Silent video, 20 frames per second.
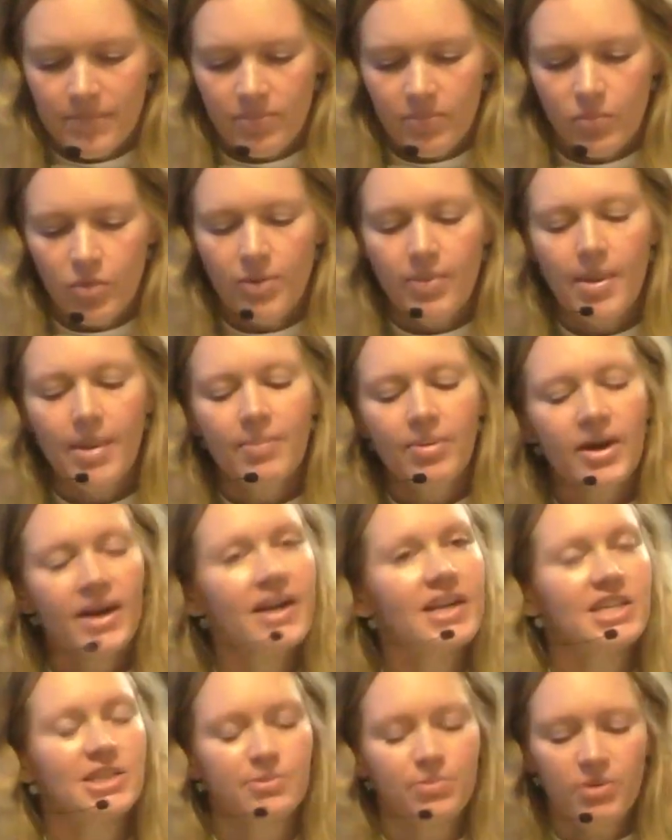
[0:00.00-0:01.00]
Remember,
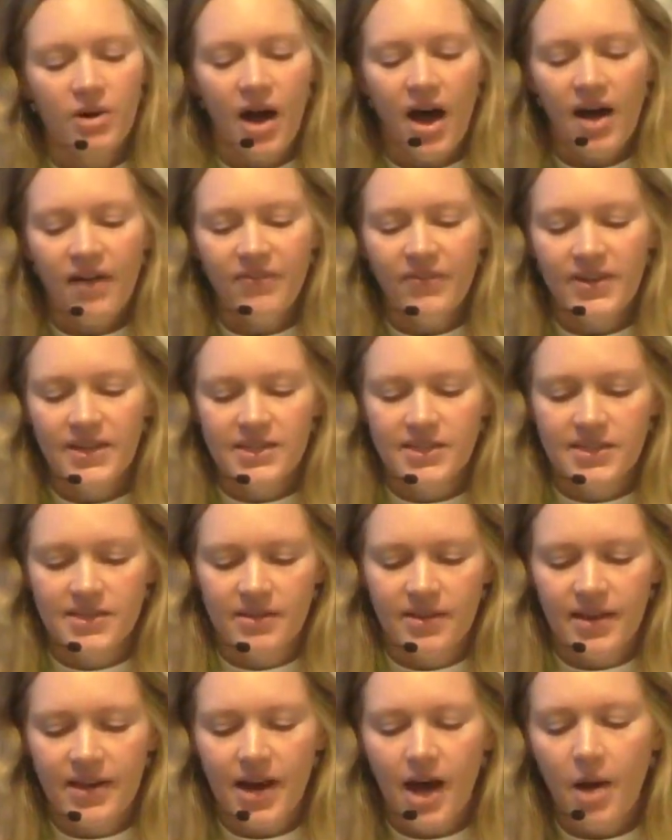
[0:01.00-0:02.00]
it is prophets
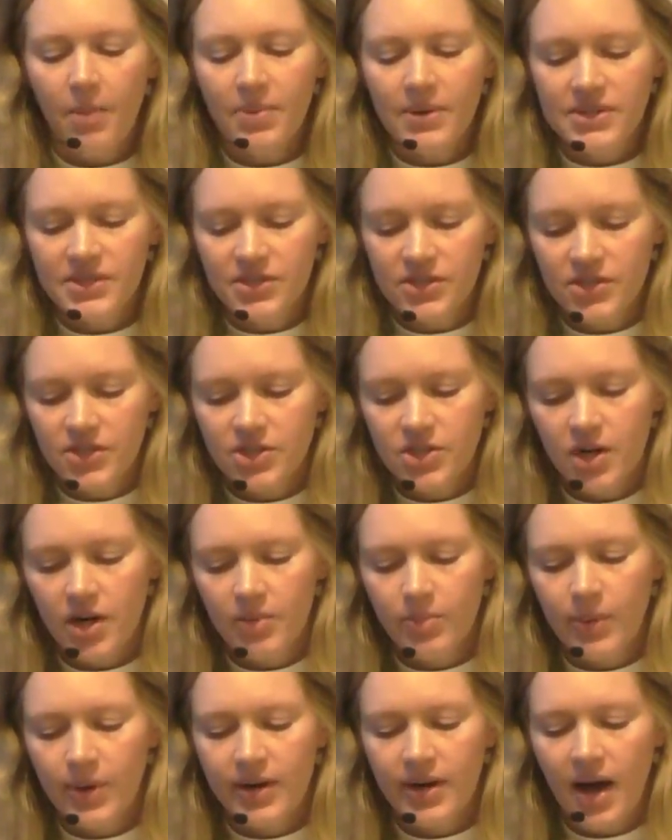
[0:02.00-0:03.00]
that help us
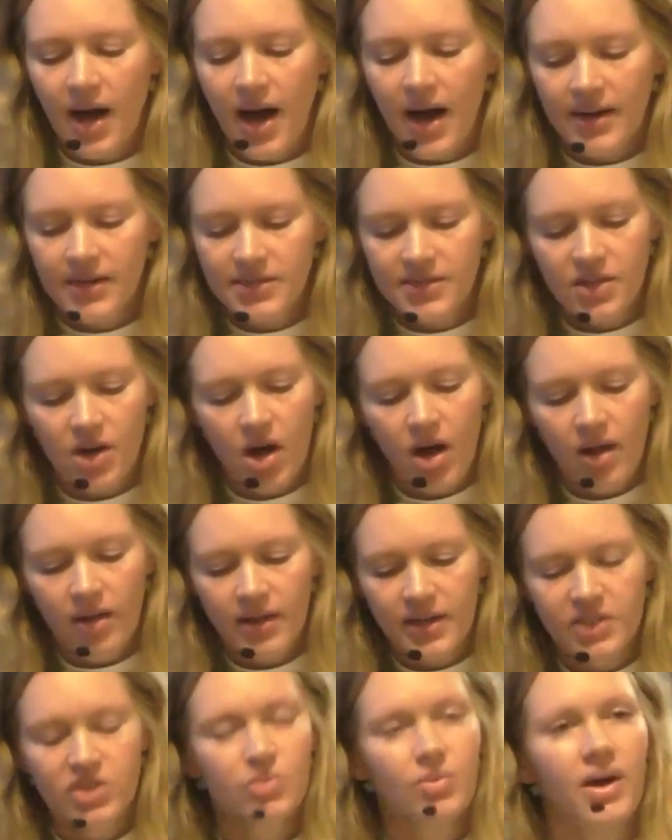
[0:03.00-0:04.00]
discern where God is
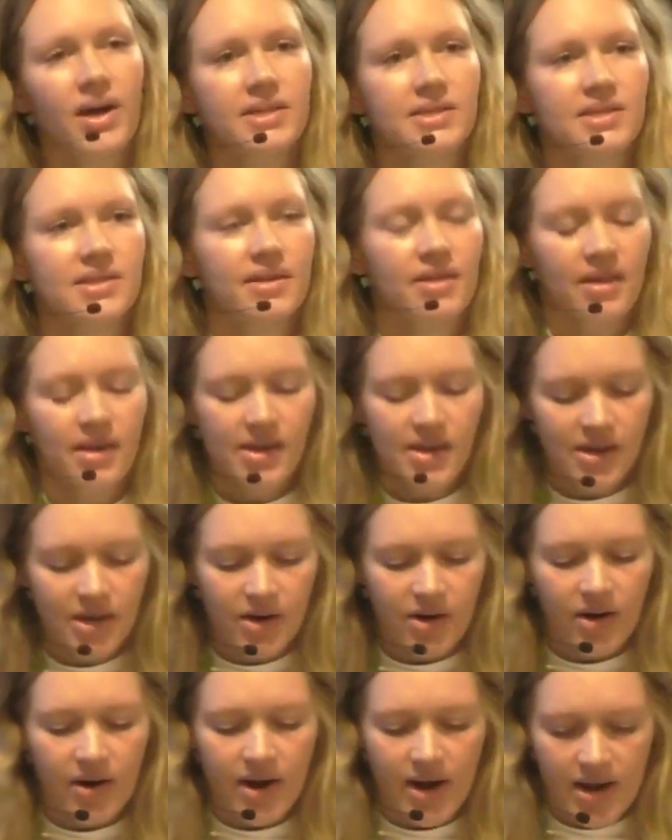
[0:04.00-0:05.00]
calling to us in the
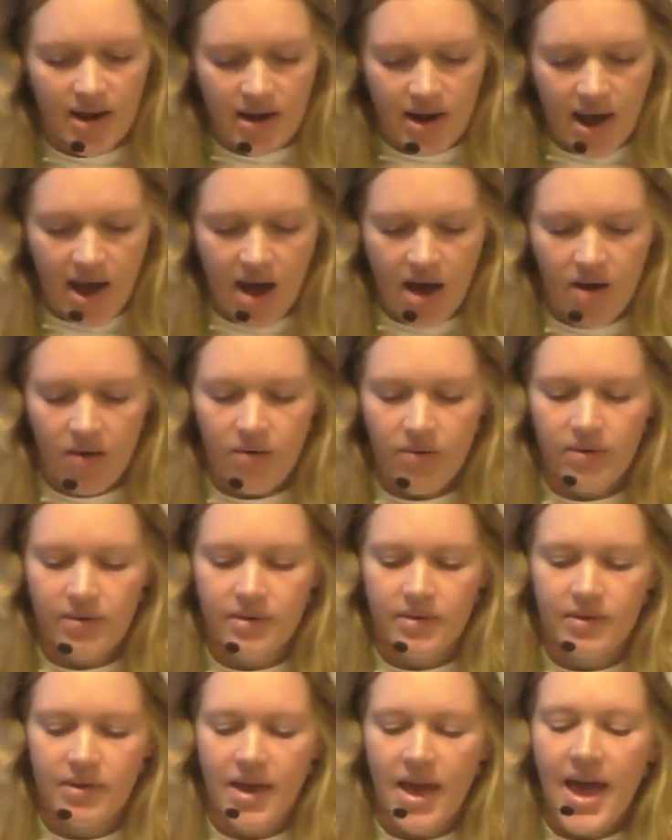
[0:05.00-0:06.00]
here and now,
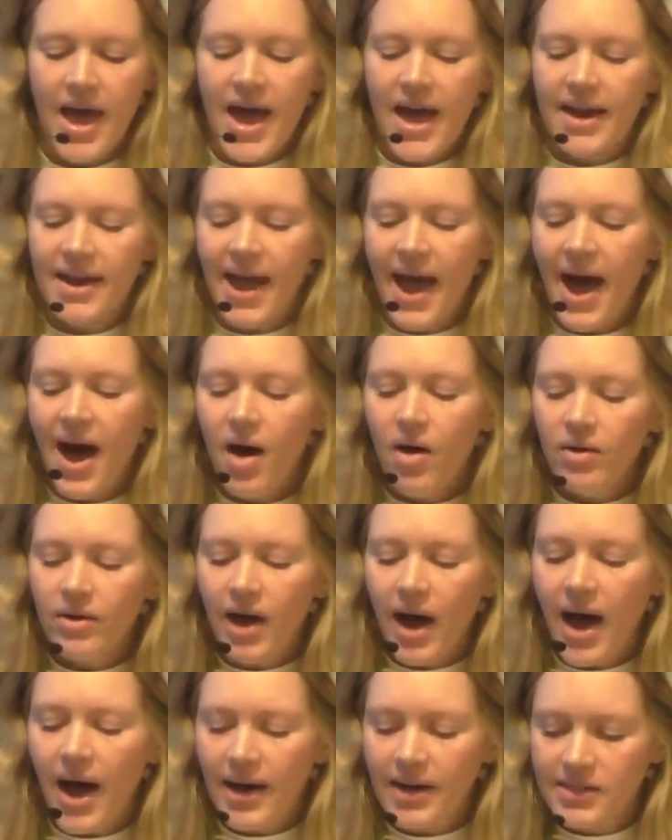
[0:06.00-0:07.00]
and how
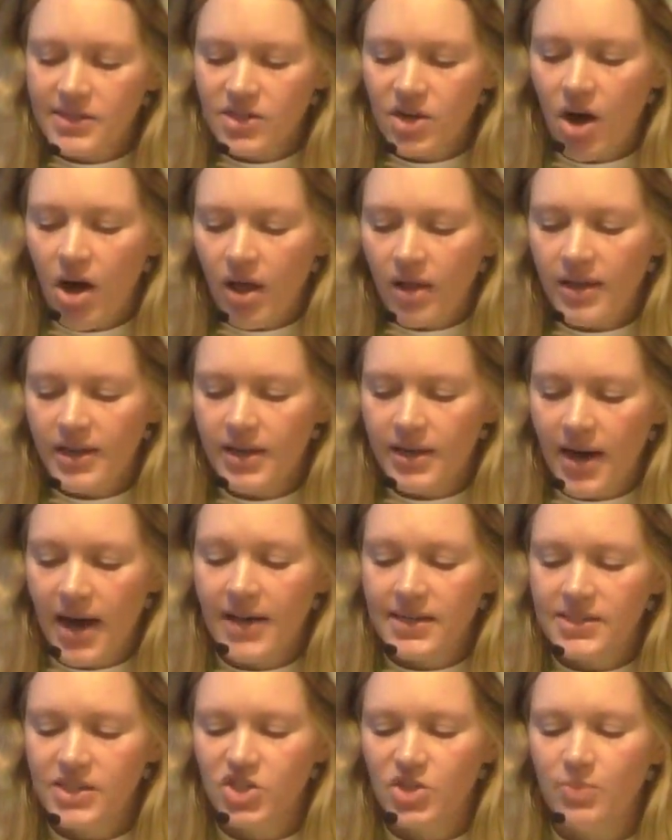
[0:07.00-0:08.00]
God is calling
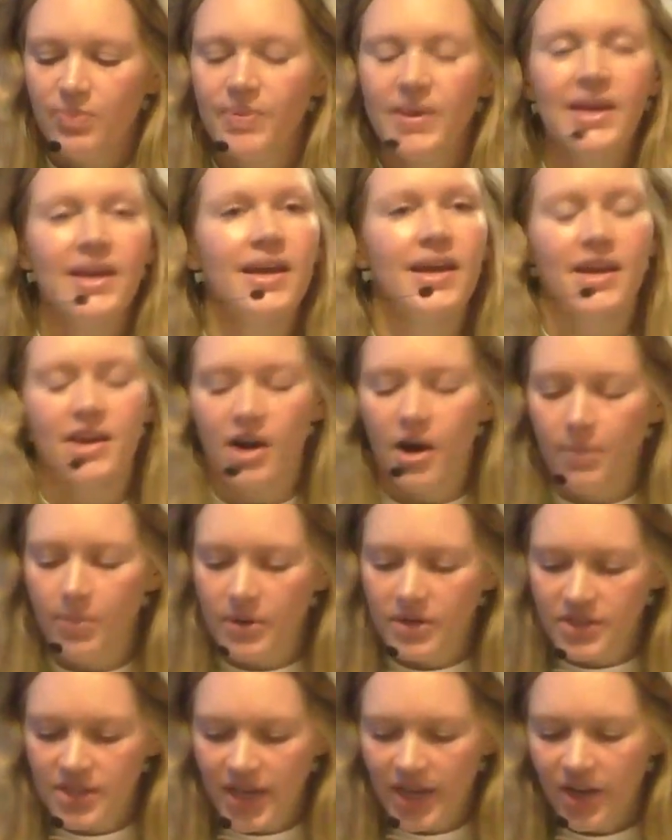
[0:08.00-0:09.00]
us to be in our
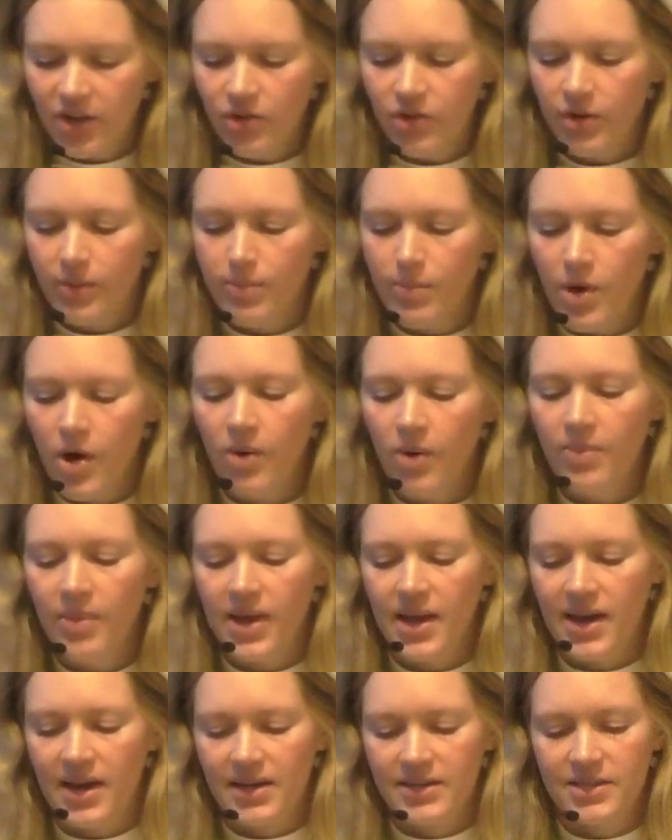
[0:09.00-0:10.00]
particular
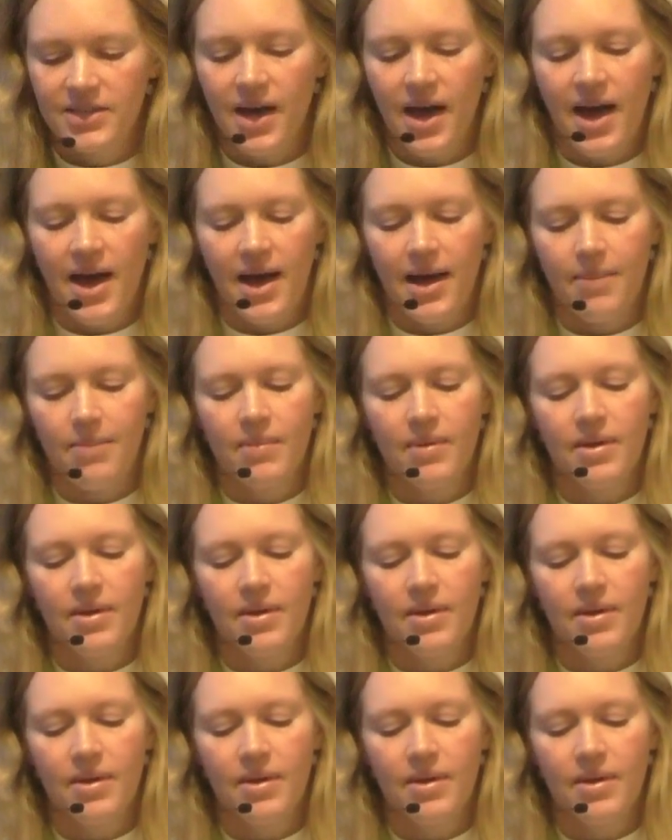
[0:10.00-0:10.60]
moment in time.